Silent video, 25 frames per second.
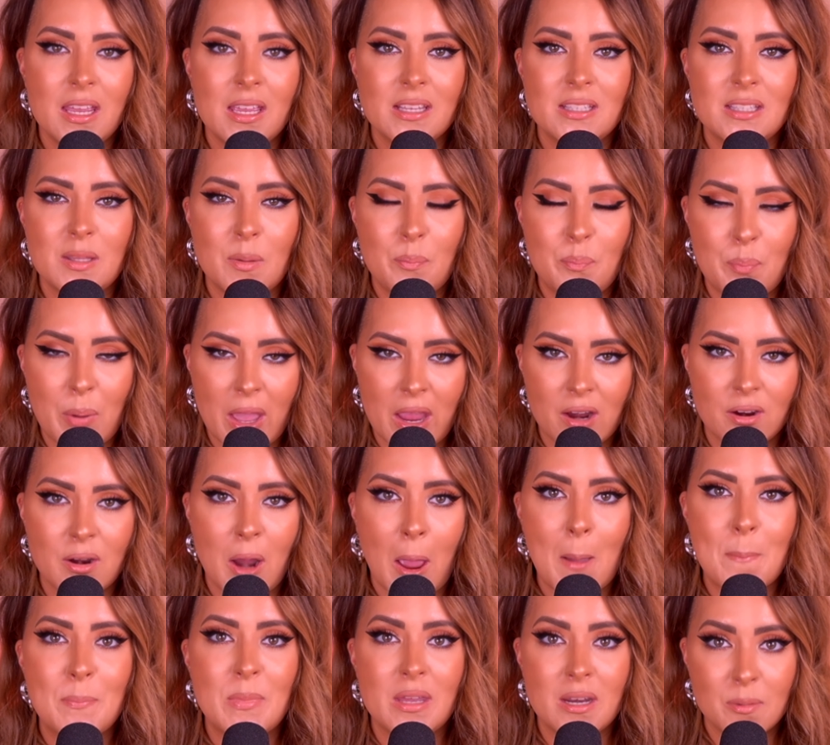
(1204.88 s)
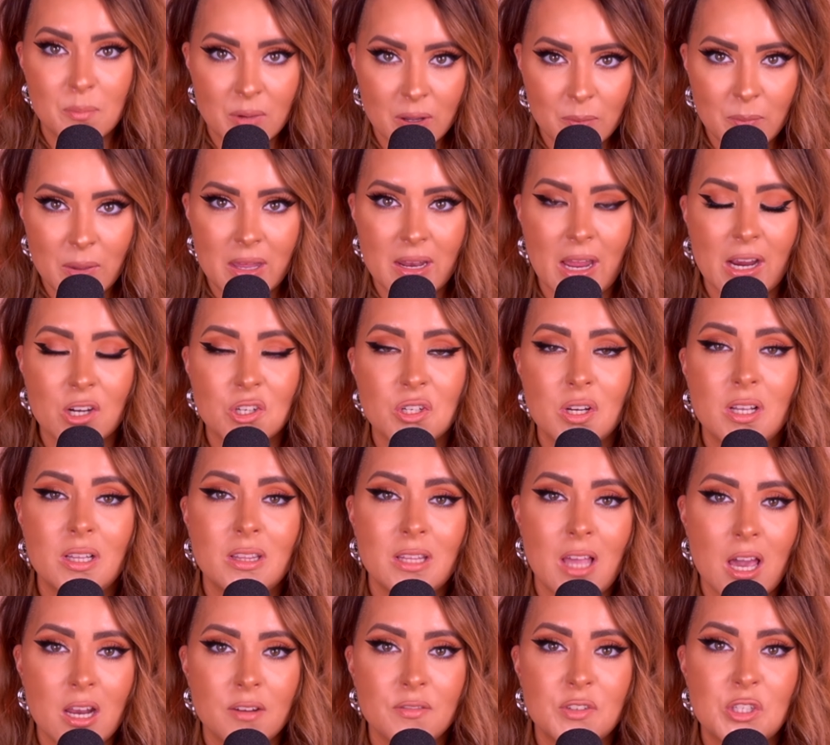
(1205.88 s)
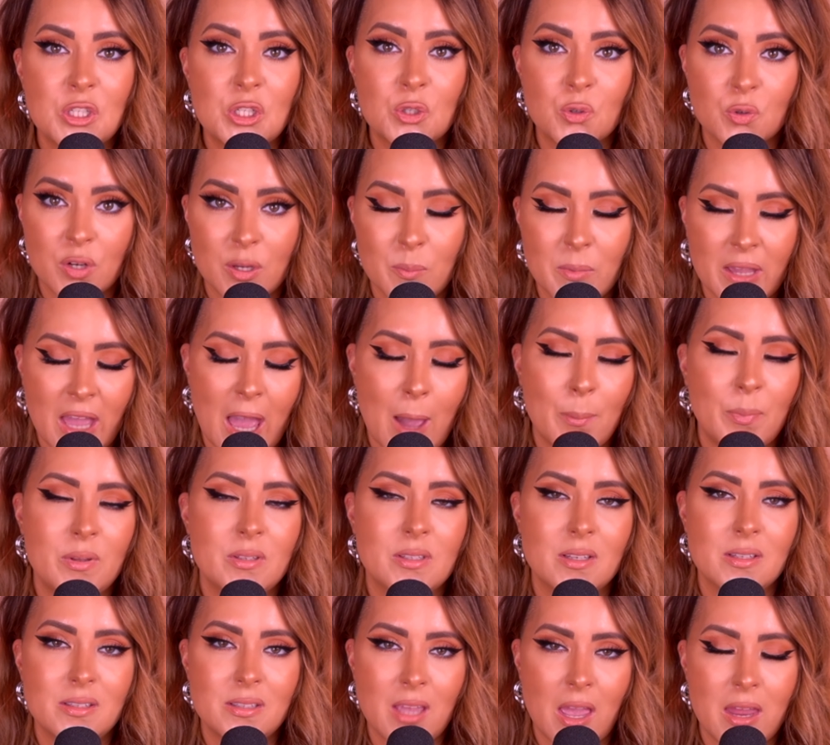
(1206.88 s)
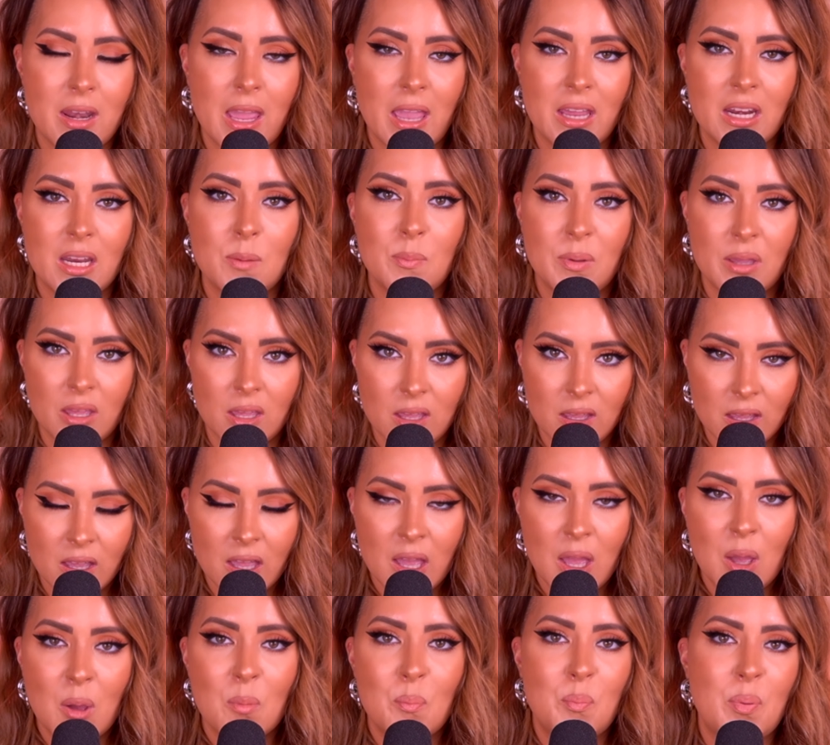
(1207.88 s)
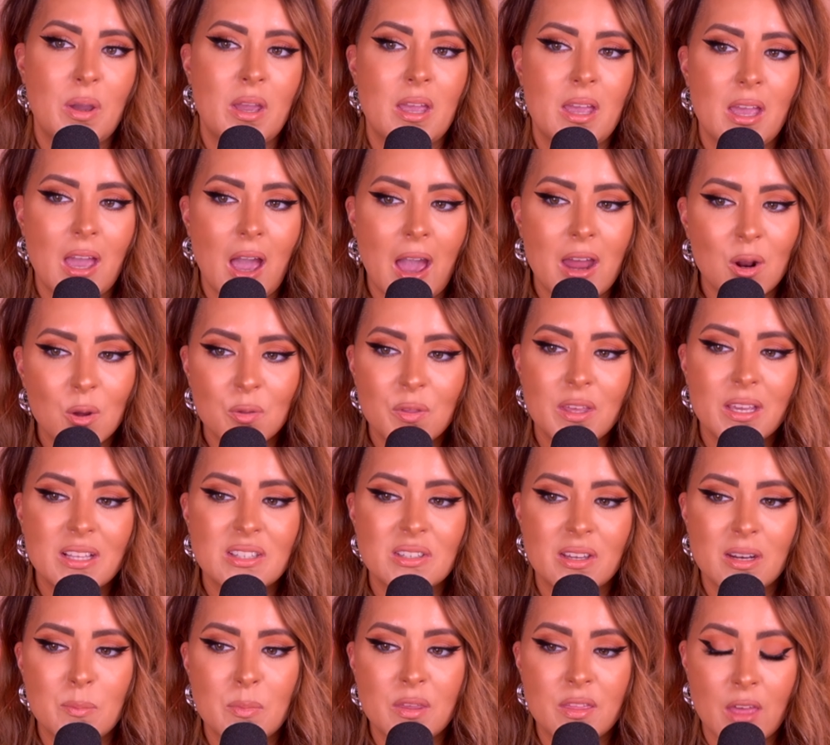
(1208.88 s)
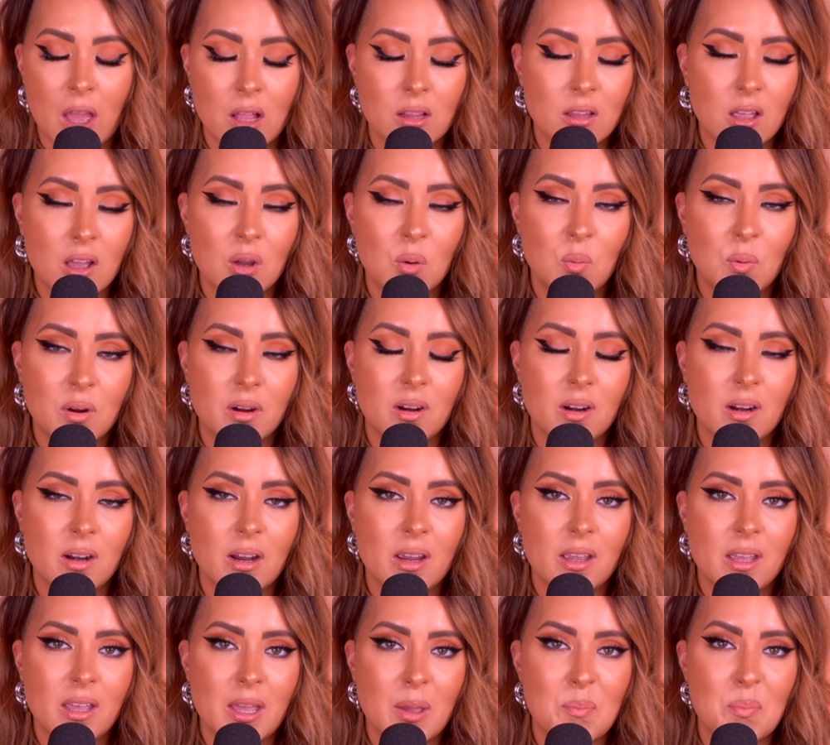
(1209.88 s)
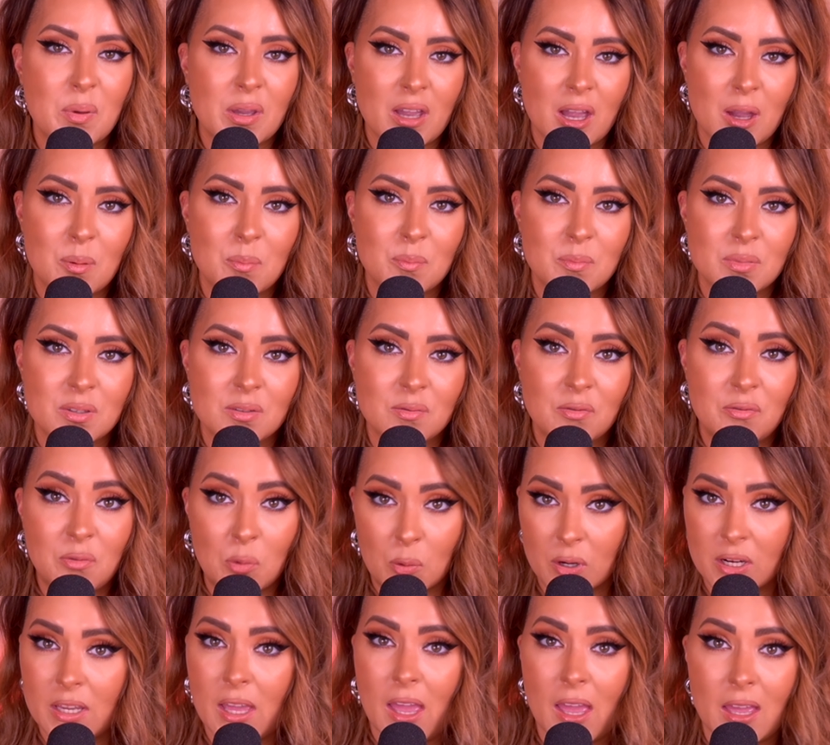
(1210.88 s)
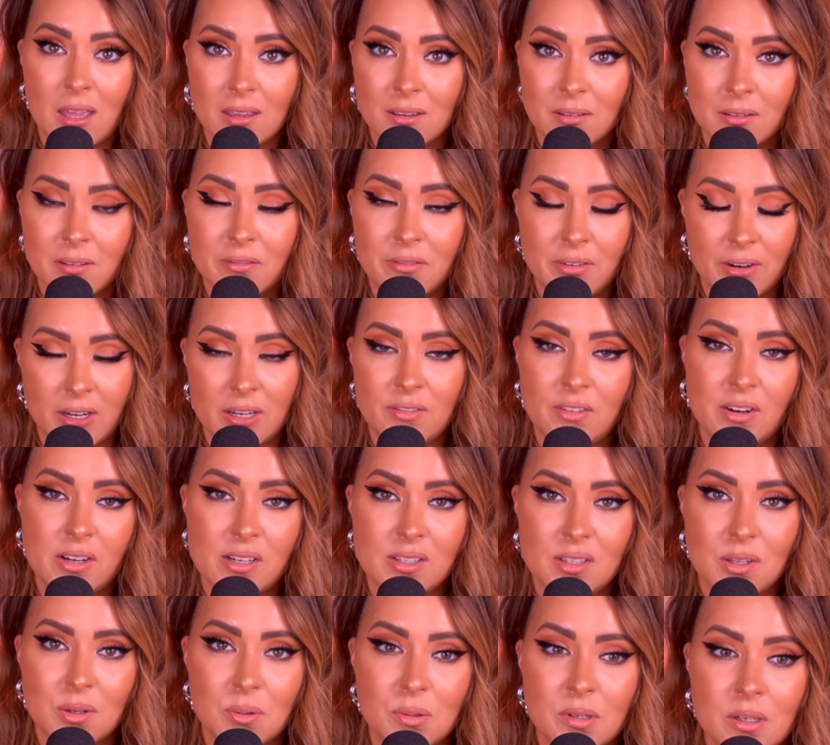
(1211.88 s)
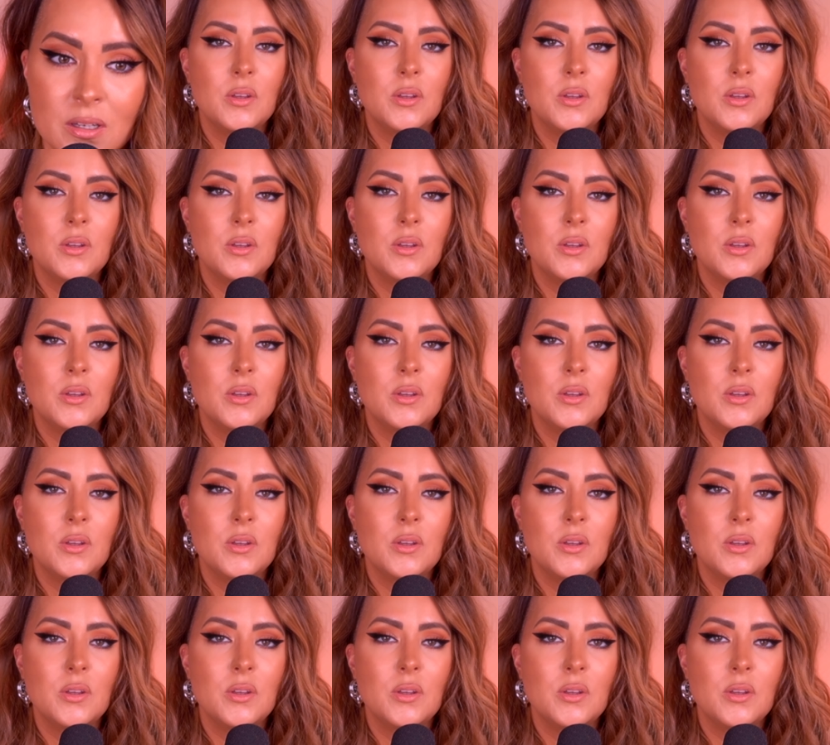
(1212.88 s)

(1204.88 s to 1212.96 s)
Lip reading: is the bare minimum, and actually a lot of streaming happens in 1080p, but I don't think it's going to be that long where it becomes 4K very, very soon.